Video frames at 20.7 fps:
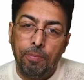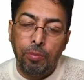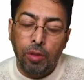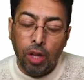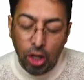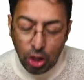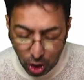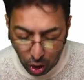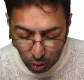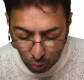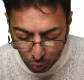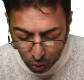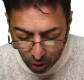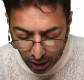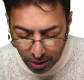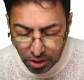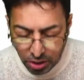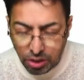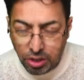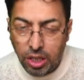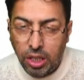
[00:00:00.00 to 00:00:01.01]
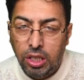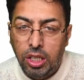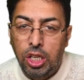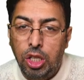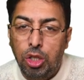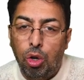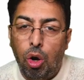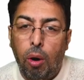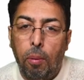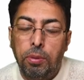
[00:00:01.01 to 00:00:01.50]
Now, considering these
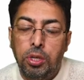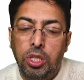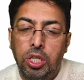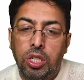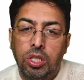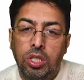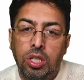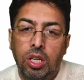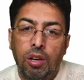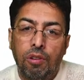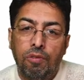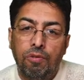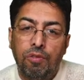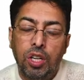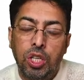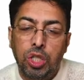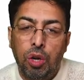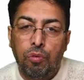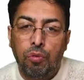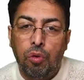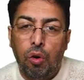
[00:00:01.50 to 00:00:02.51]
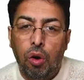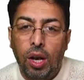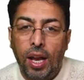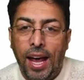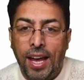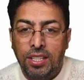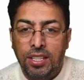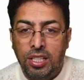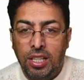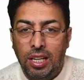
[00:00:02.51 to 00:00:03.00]
options, first of all,
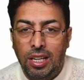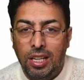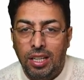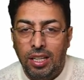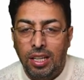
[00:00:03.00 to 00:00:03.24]
SLE.